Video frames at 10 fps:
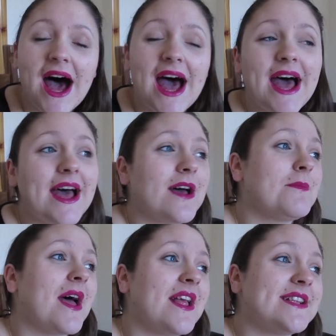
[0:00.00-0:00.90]
Um,
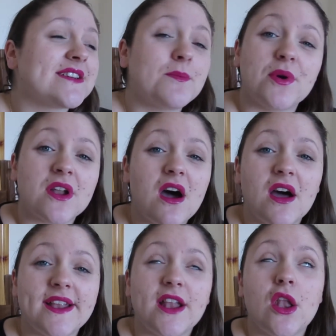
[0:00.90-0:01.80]
and I put
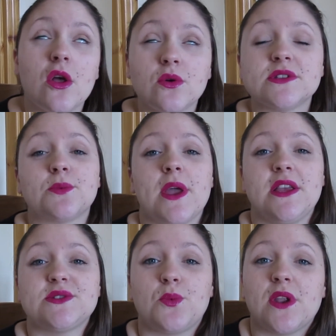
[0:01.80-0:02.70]
on loads of
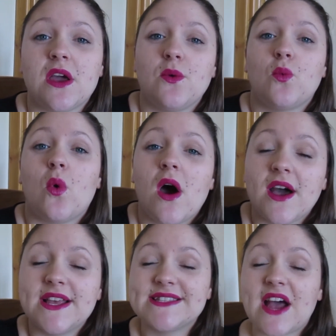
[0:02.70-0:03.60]
weight when I was,